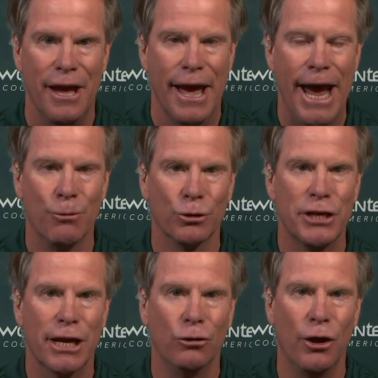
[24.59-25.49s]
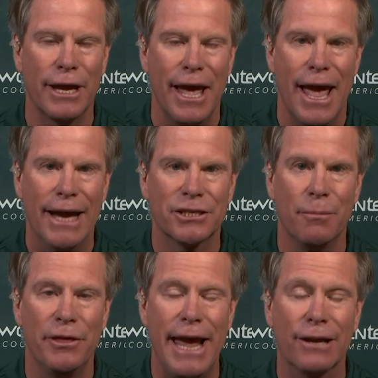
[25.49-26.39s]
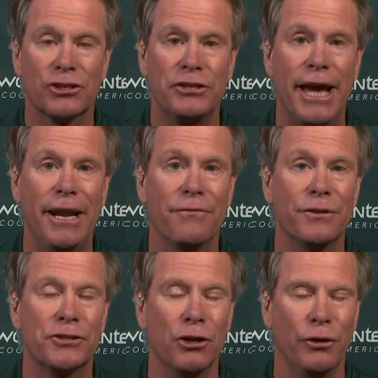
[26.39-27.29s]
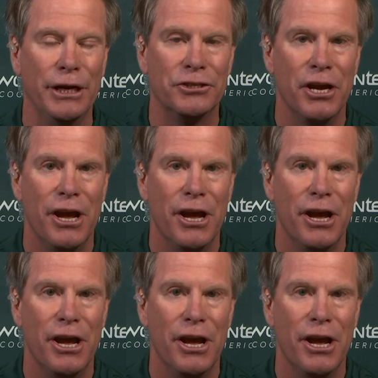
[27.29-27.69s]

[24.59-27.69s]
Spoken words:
and we'll take a look at some of the outstanding facilities